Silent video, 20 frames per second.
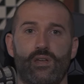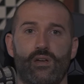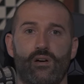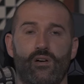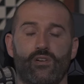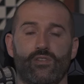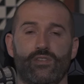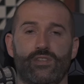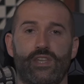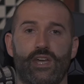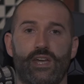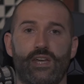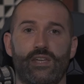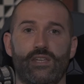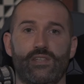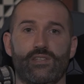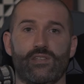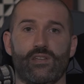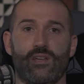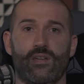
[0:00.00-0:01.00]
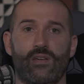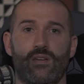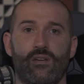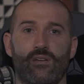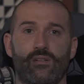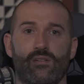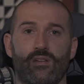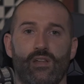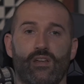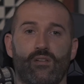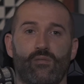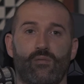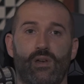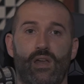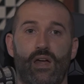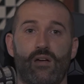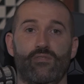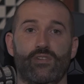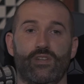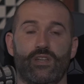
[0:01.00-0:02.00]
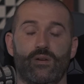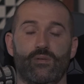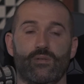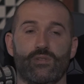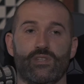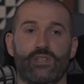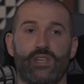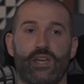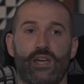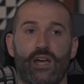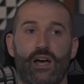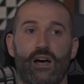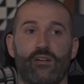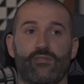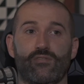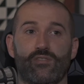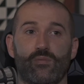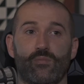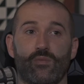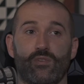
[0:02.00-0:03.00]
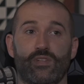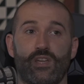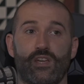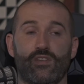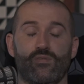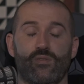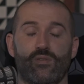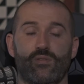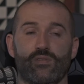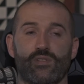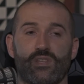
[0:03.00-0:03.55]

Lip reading: on days, like, well, every day was a day after, but days when I was